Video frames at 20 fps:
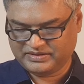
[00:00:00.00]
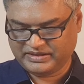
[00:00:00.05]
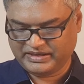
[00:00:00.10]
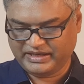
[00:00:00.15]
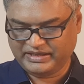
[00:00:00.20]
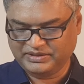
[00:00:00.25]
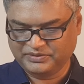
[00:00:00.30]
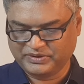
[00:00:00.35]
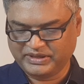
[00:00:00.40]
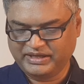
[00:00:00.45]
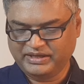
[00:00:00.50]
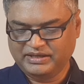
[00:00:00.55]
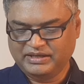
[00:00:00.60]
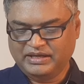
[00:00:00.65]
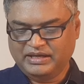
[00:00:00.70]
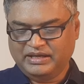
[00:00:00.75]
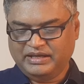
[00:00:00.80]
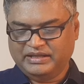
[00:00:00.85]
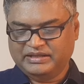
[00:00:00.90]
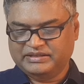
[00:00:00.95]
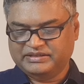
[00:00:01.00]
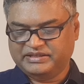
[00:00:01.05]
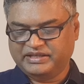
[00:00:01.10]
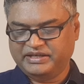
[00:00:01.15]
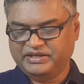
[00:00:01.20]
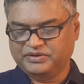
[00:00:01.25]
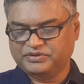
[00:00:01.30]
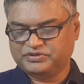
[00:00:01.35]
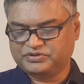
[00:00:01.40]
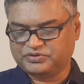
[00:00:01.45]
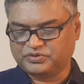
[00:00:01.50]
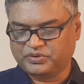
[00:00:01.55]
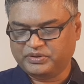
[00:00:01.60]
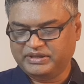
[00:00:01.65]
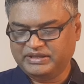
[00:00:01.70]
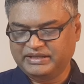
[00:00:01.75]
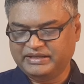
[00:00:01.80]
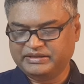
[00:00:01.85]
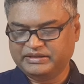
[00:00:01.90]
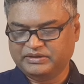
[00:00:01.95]
Anyway, they use
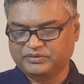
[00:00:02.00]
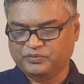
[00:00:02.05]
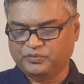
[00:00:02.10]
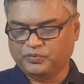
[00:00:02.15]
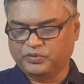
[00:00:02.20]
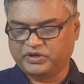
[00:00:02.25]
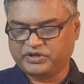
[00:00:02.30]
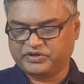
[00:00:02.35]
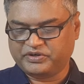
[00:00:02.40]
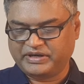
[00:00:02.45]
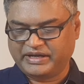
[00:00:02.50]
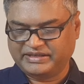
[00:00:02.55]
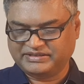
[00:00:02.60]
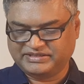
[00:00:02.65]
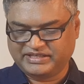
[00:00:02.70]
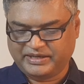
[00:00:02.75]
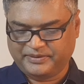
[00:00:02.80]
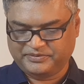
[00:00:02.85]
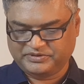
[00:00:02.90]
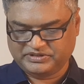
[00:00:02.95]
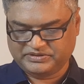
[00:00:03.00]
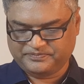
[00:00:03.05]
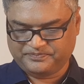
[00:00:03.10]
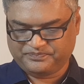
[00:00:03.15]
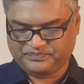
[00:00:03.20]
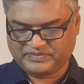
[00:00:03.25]
soil and water as habitat.